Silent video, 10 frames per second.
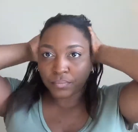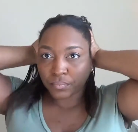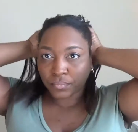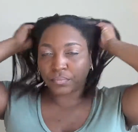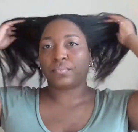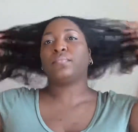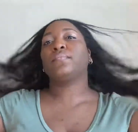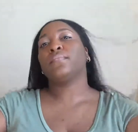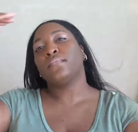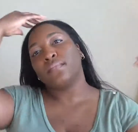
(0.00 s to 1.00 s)

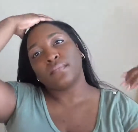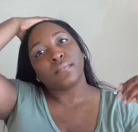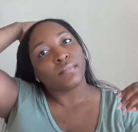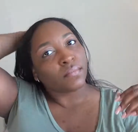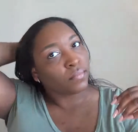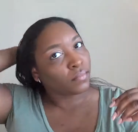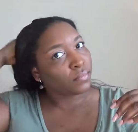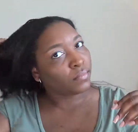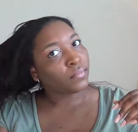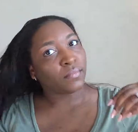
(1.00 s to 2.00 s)

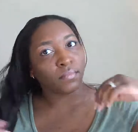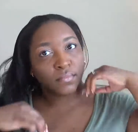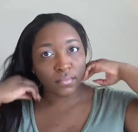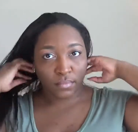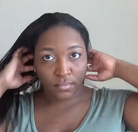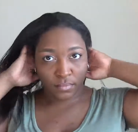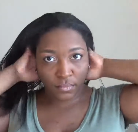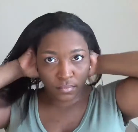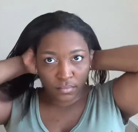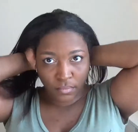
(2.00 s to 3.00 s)

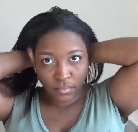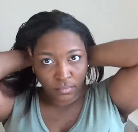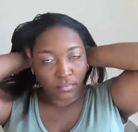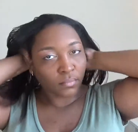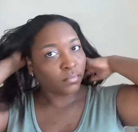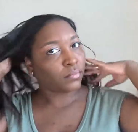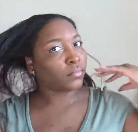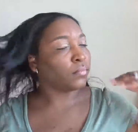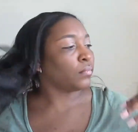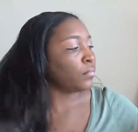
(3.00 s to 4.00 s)
[no speech]